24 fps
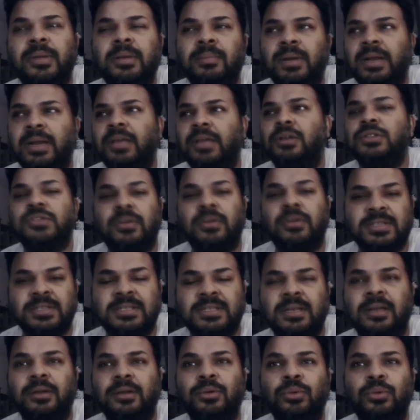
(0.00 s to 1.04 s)
But I also have a
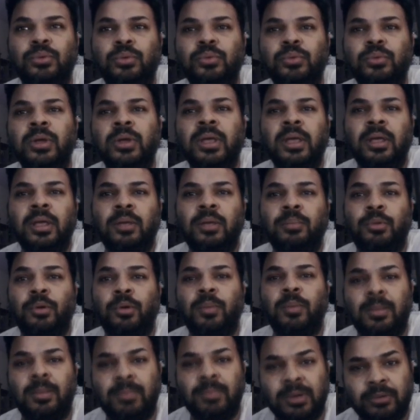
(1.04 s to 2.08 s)
son who
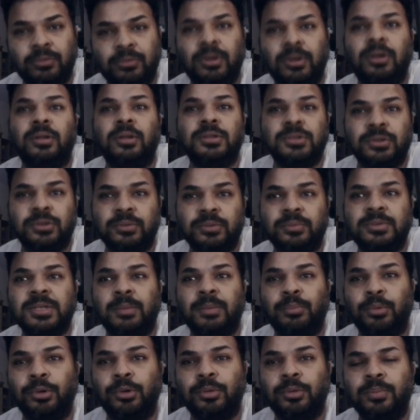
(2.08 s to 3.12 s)
probably will also
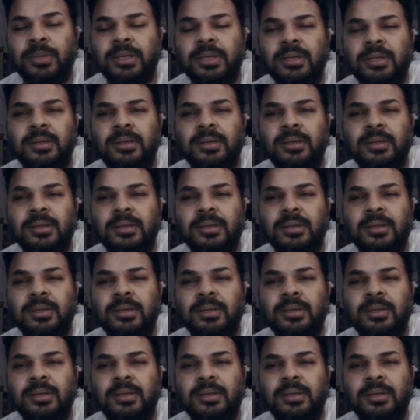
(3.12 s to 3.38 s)
support me.